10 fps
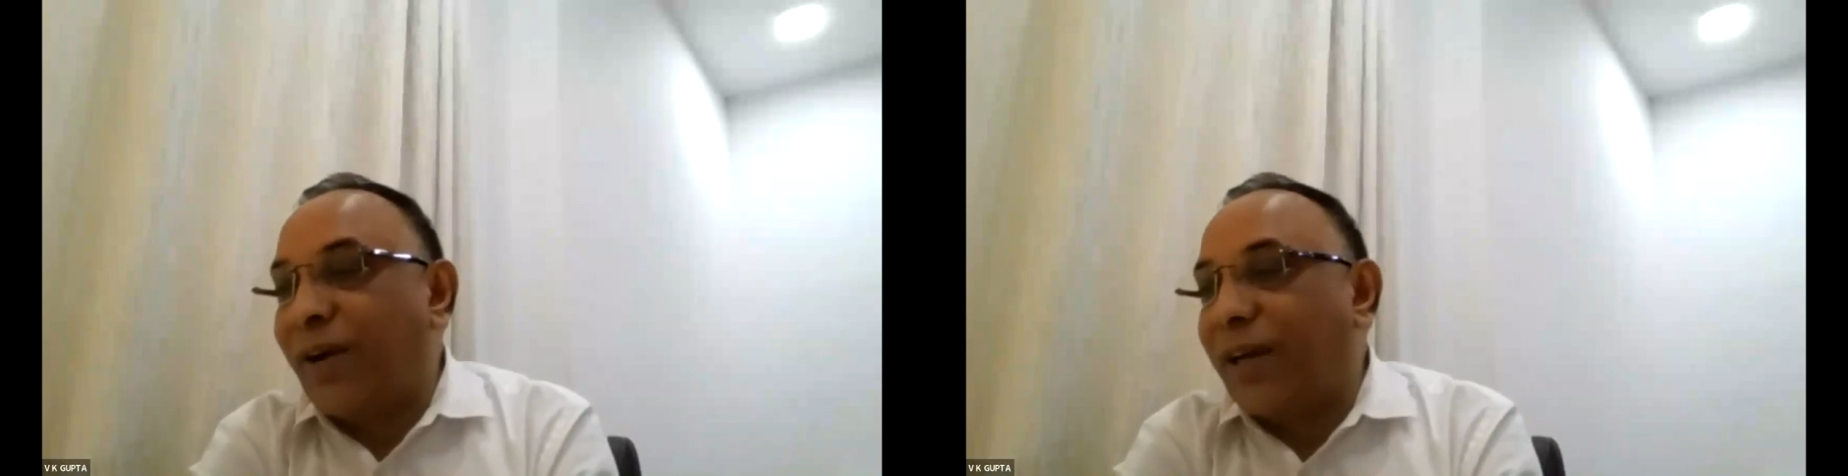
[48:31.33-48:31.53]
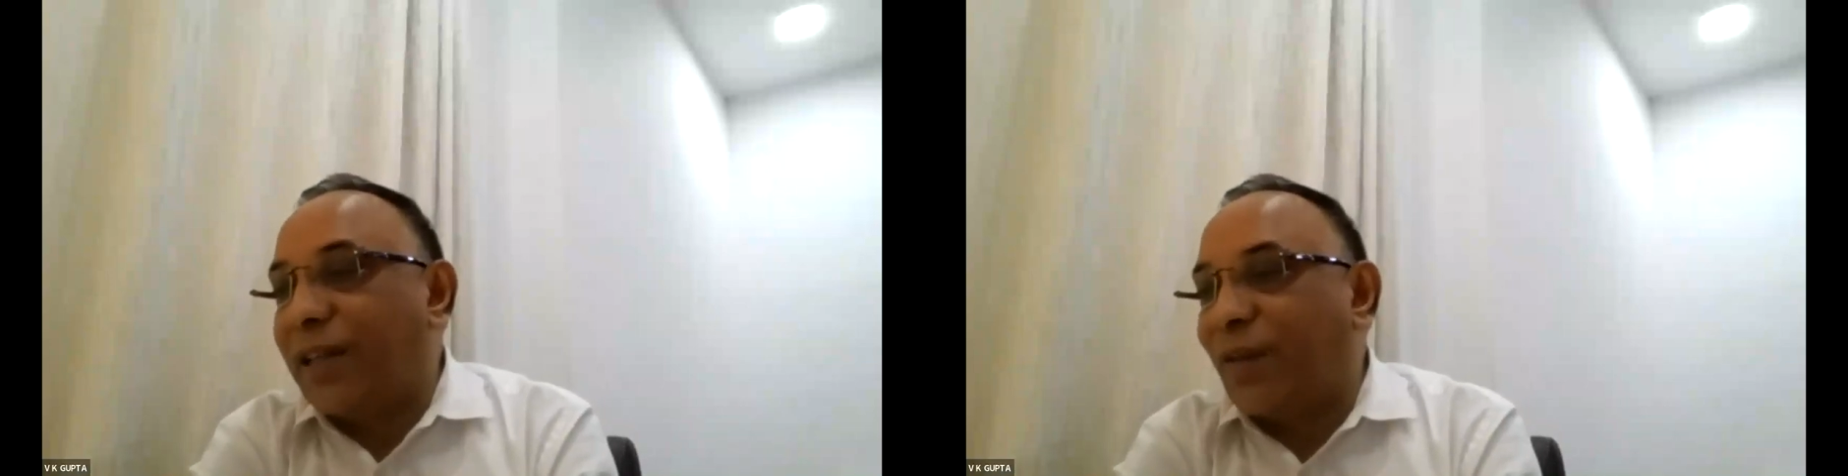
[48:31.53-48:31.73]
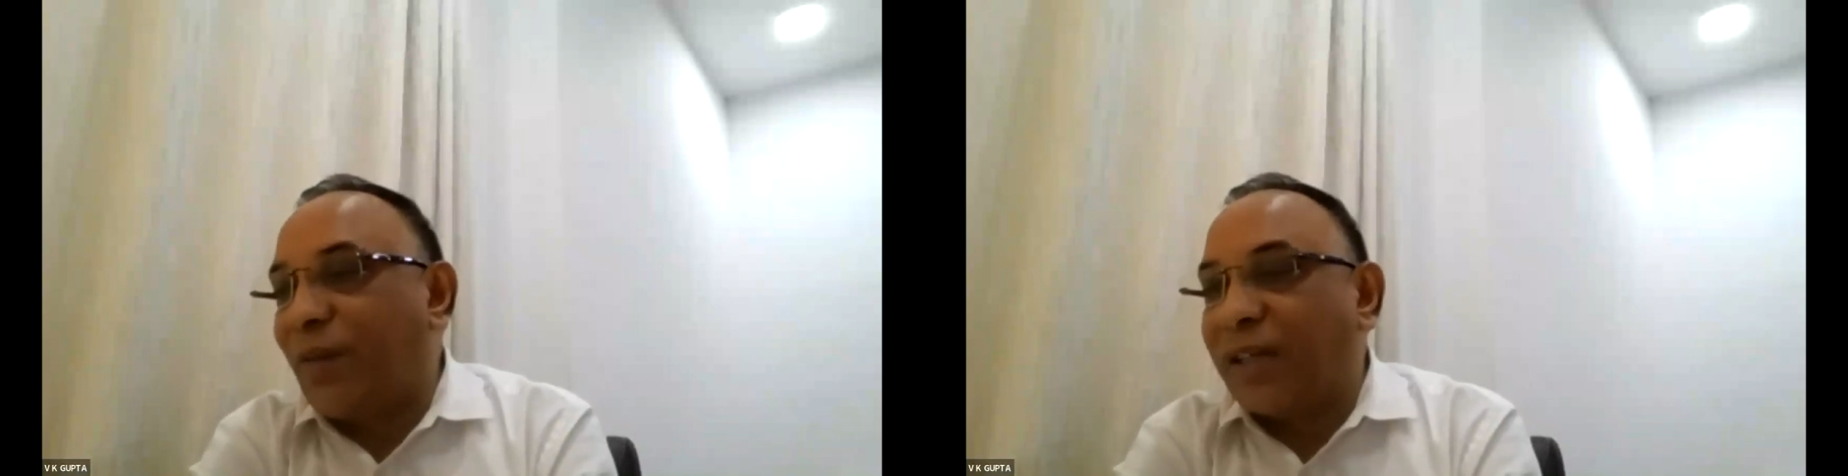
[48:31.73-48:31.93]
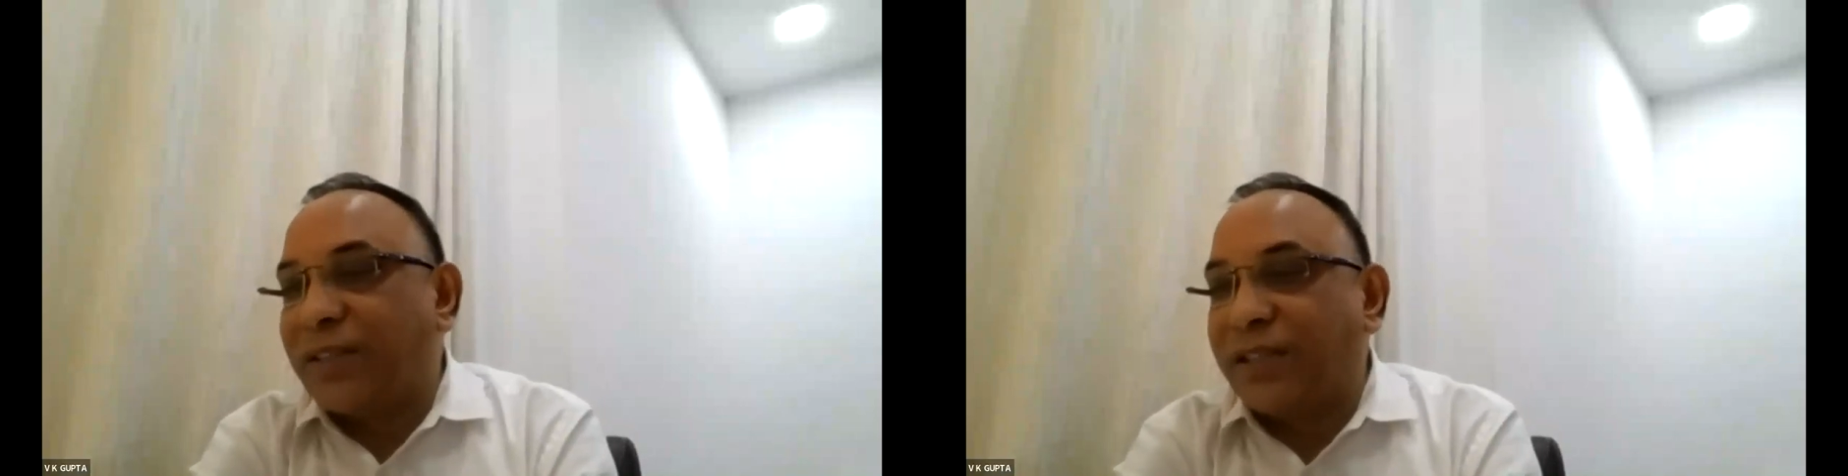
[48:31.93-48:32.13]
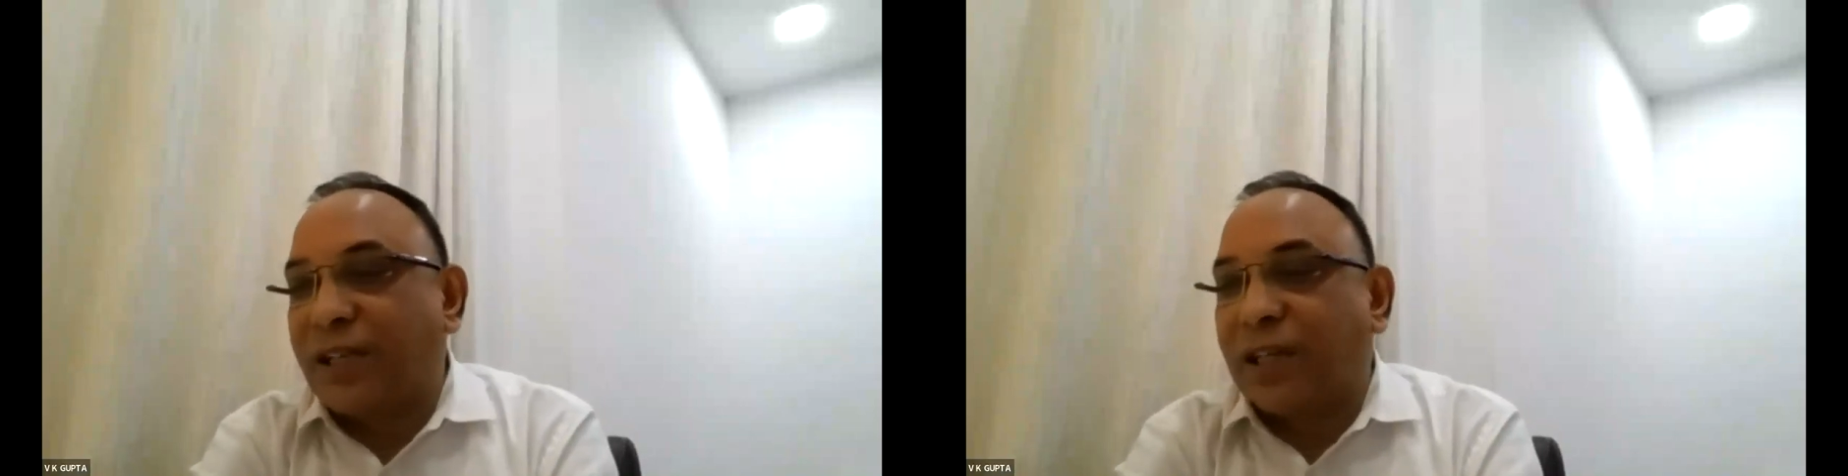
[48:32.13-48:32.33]
under the
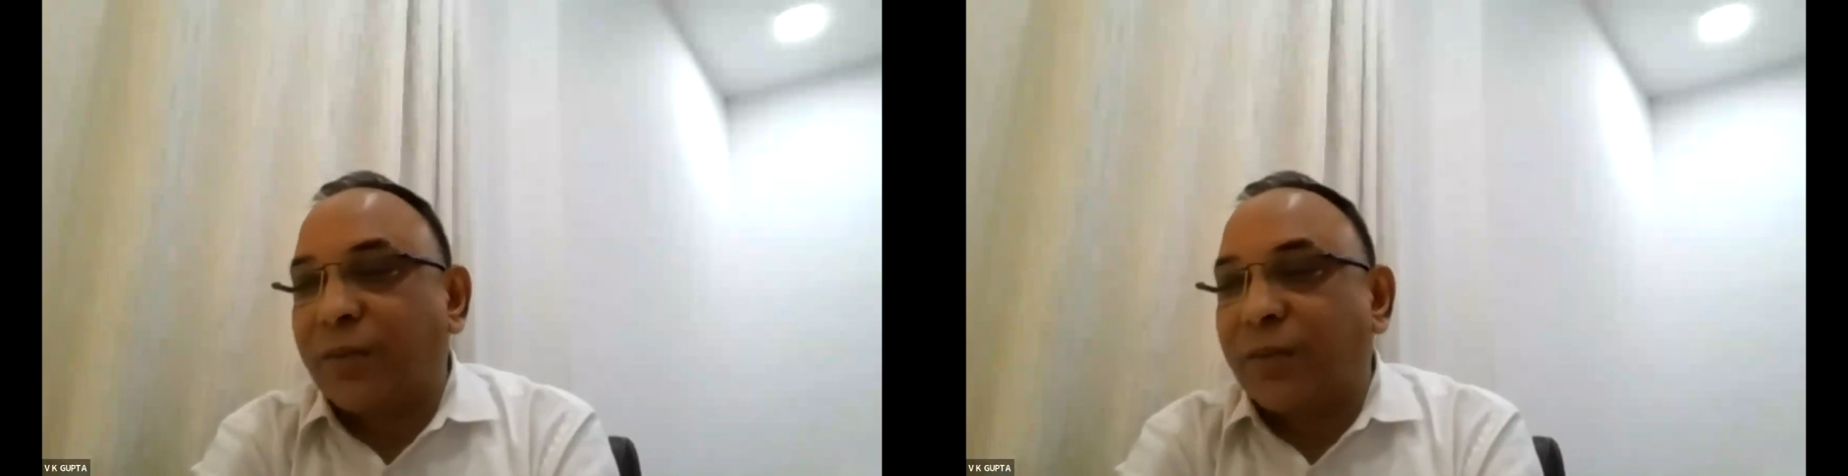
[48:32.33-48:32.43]
facts and